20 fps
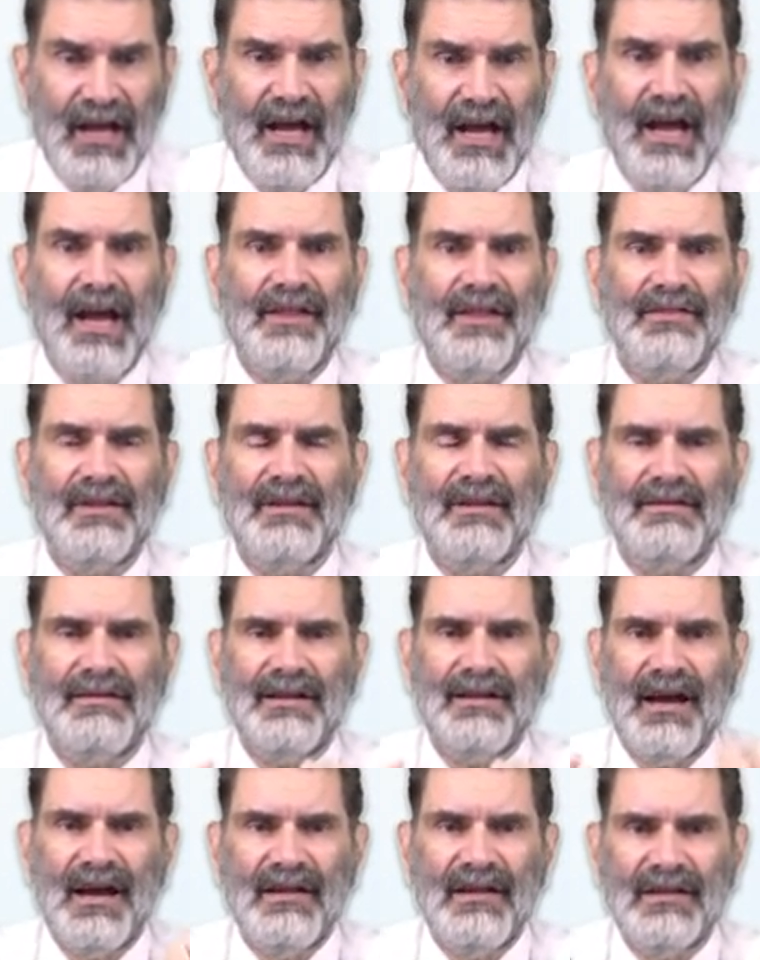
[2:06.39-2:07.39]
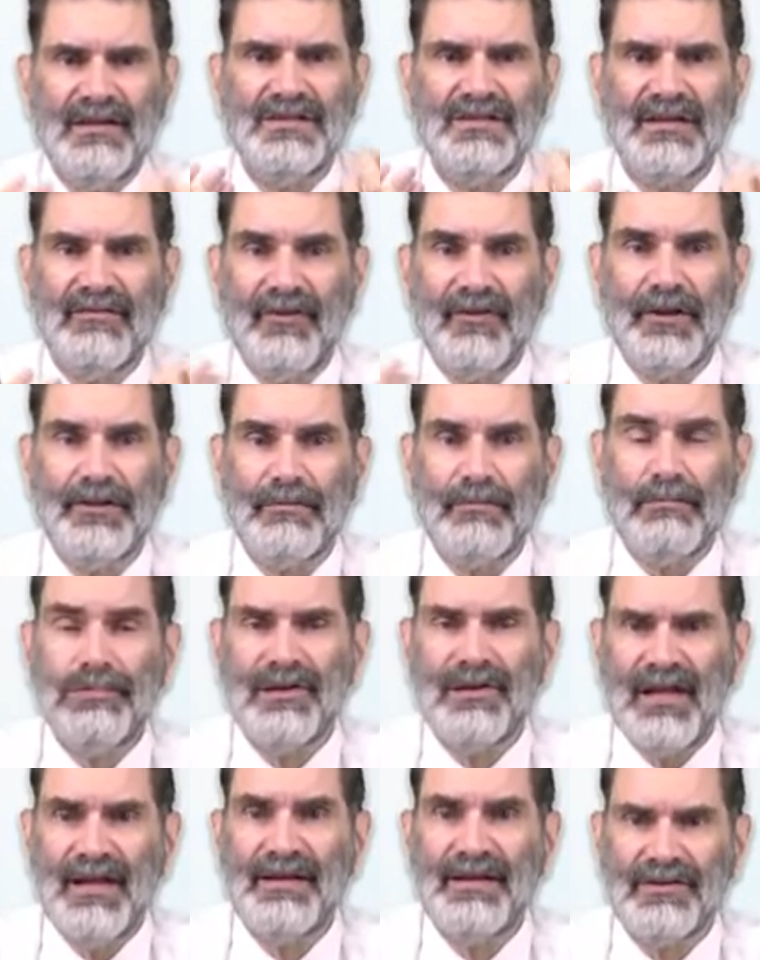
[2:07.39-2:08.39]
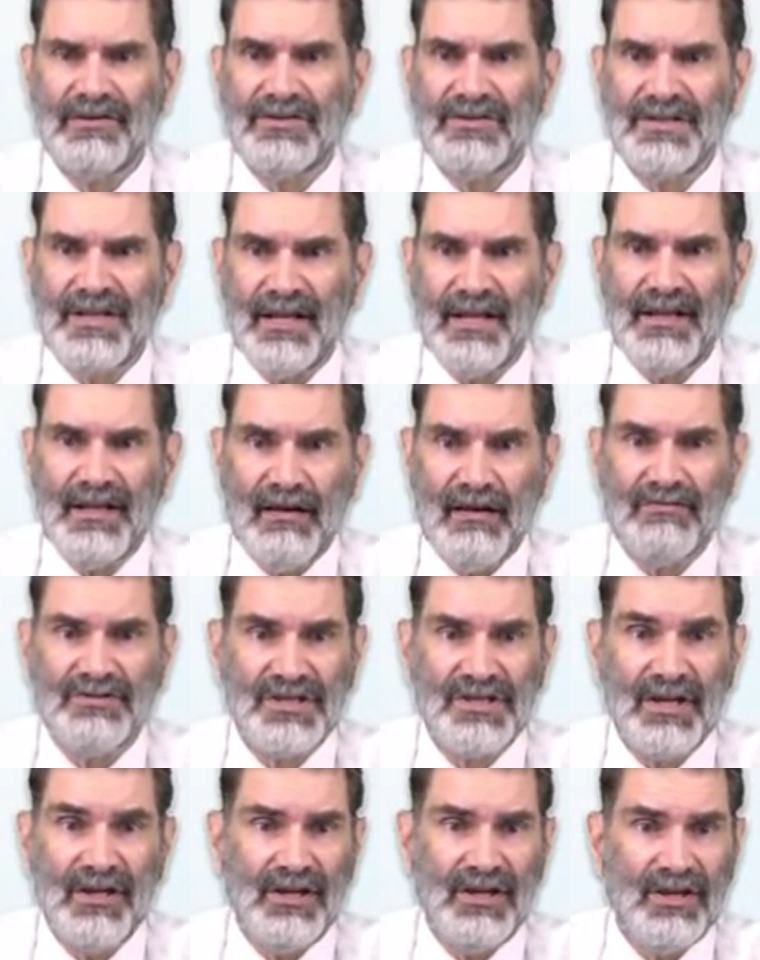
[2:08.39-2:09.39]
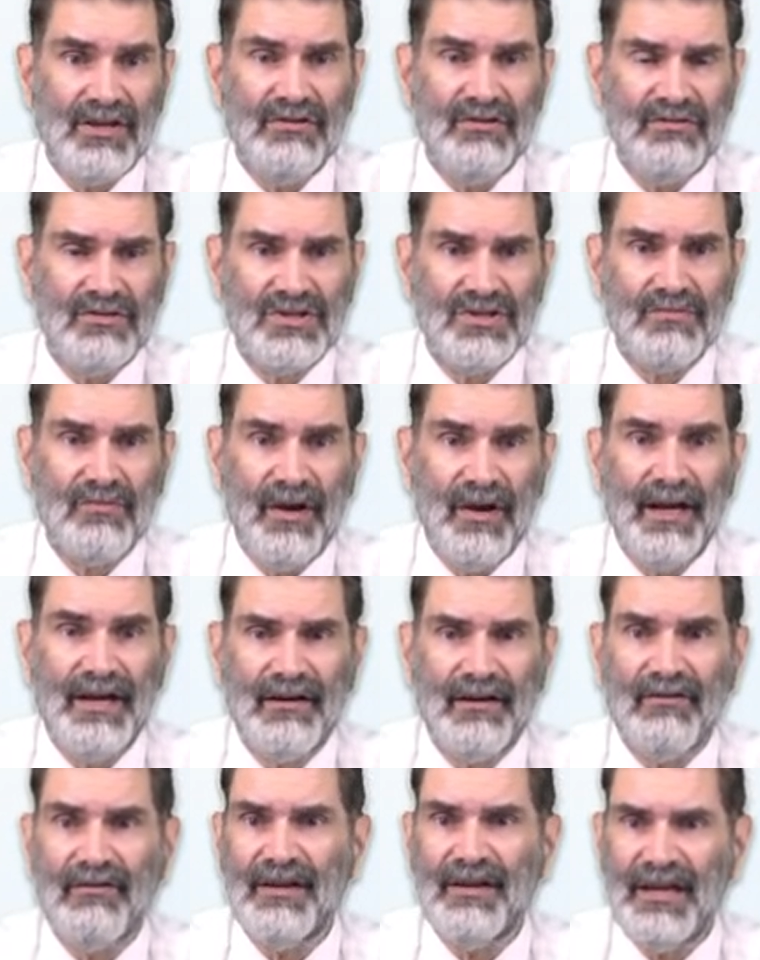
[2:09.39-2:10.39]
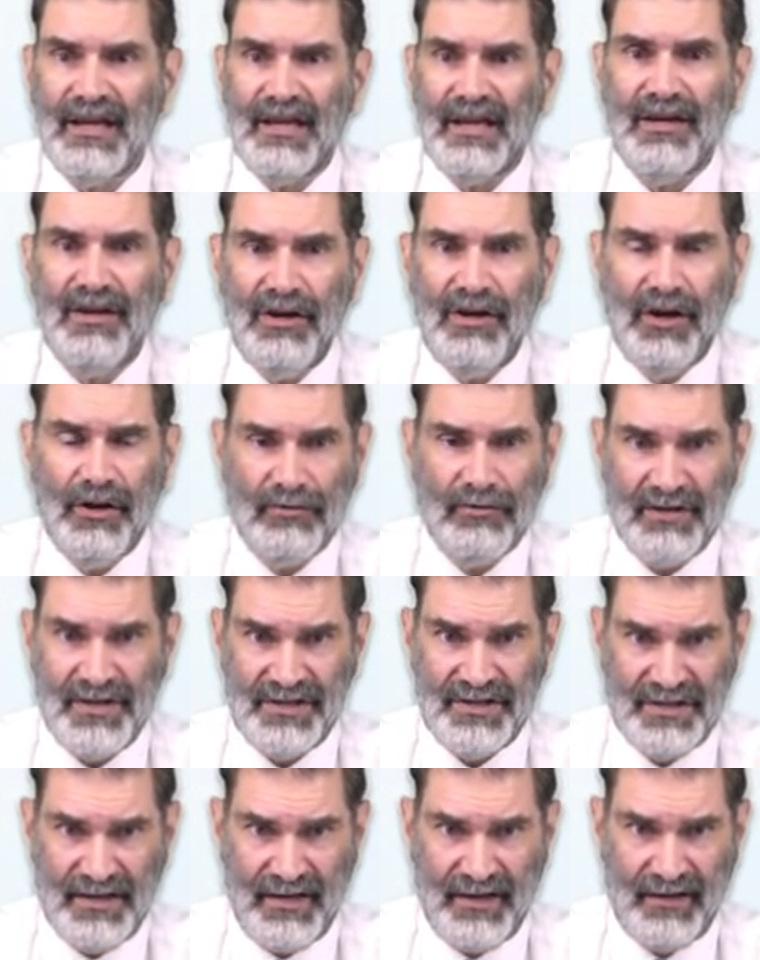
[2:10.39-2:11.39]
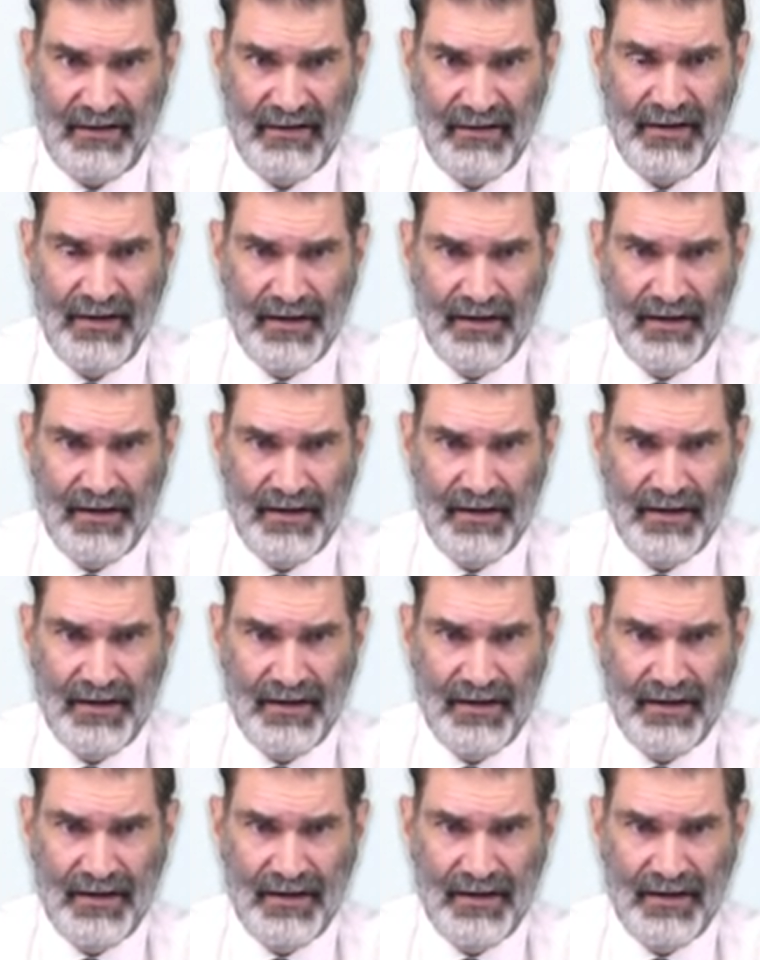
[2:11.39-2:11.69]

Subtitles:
and the knowledge of other players that there was a huge whale increasing